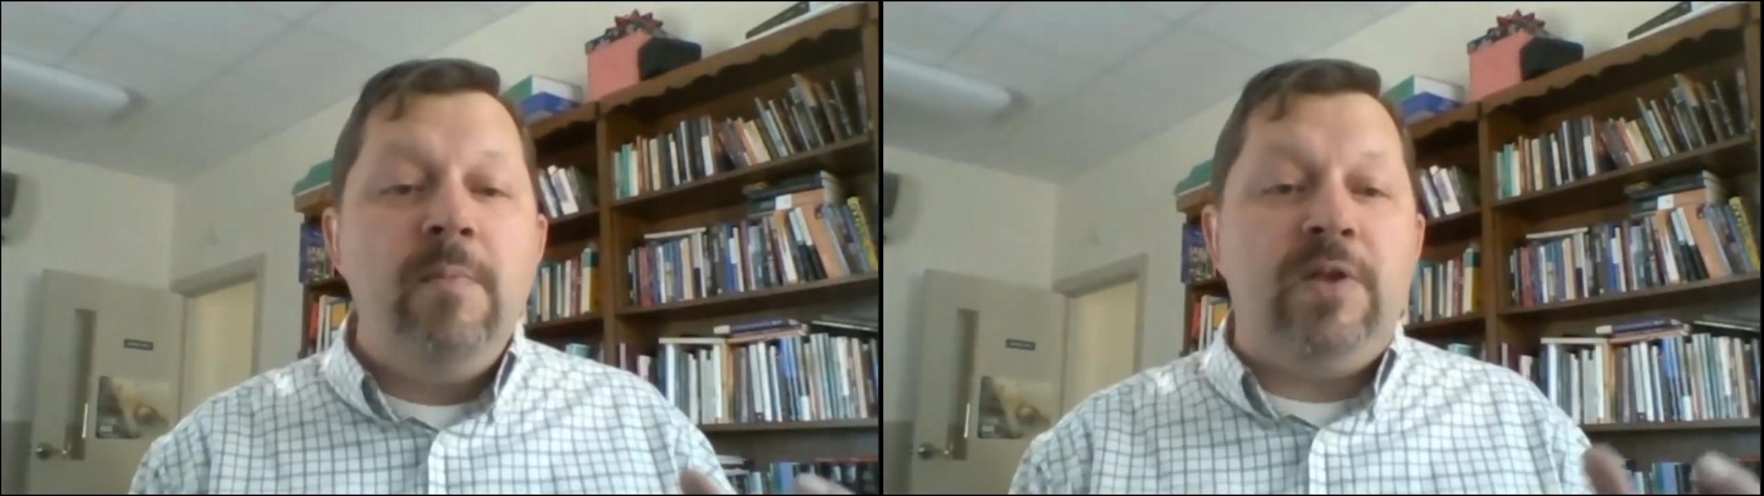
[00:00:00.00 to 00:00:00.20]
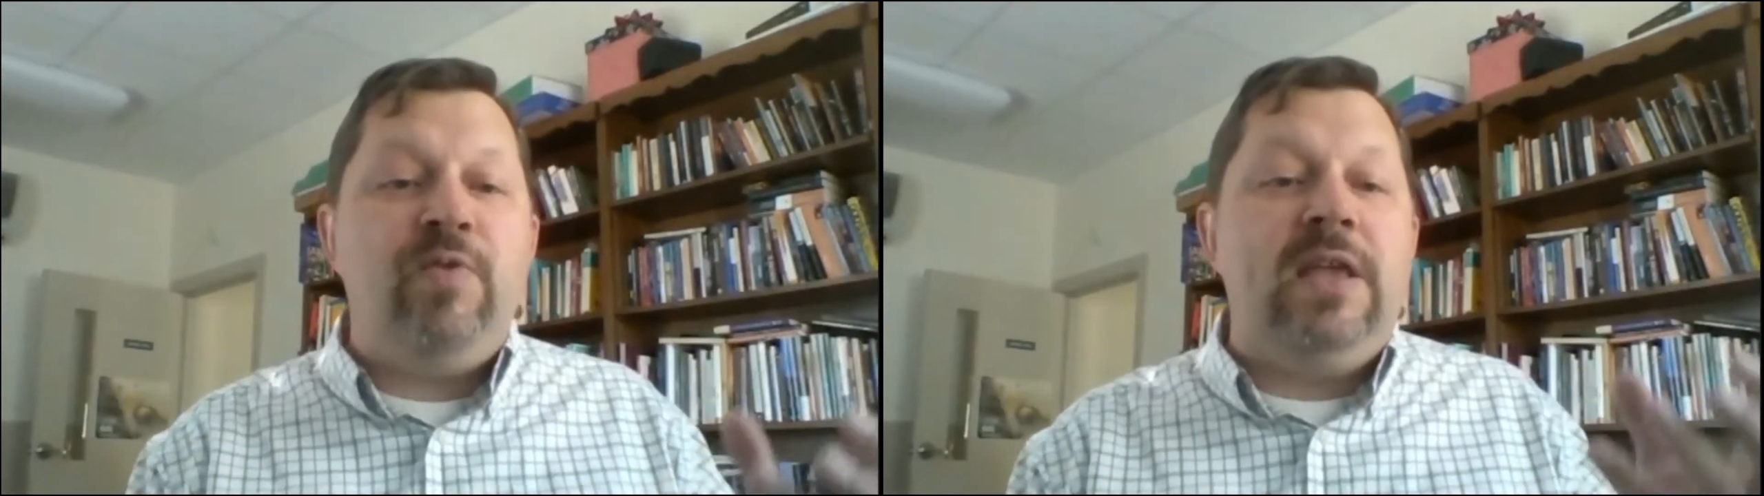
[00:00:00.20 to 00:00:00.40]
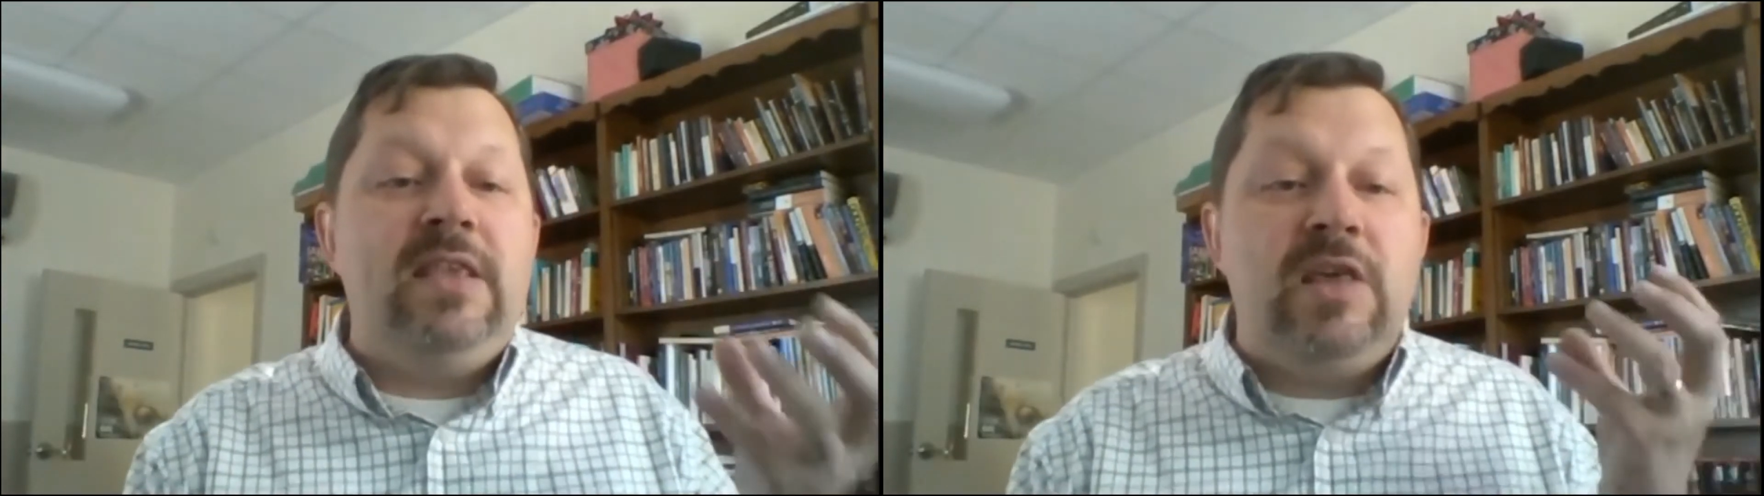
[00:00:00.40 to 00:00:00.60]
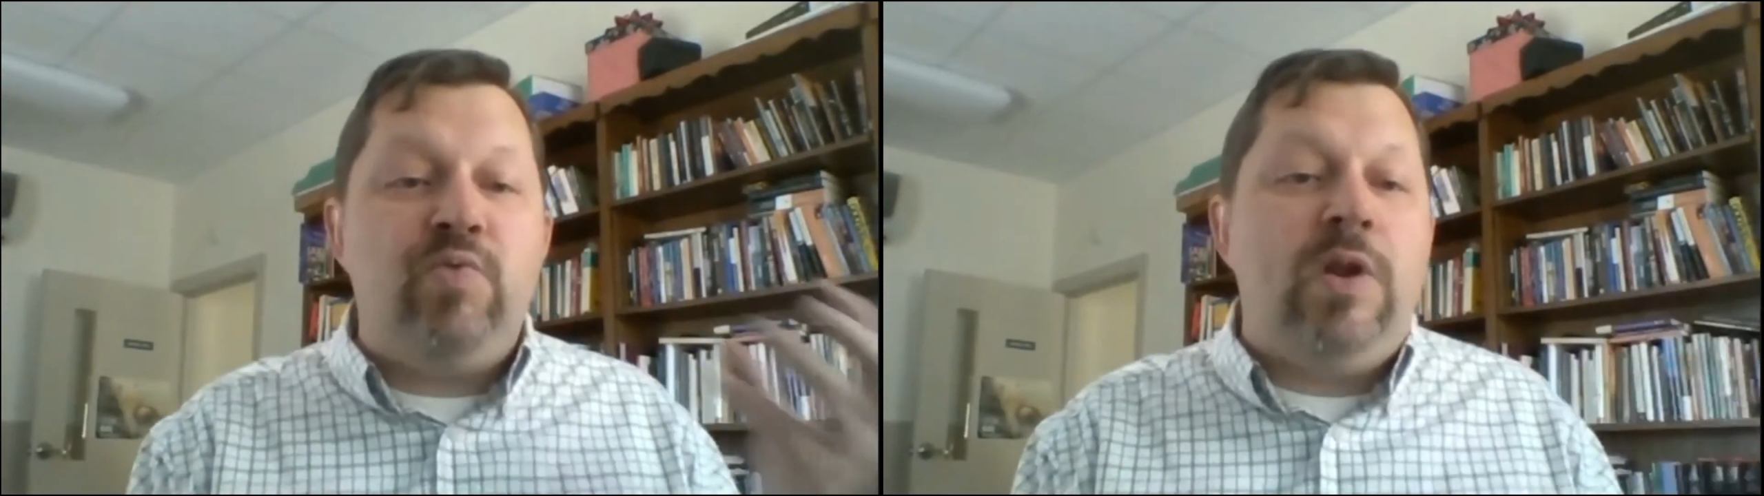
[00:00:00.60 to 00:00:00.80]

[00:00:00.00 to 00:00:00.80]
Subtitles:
between these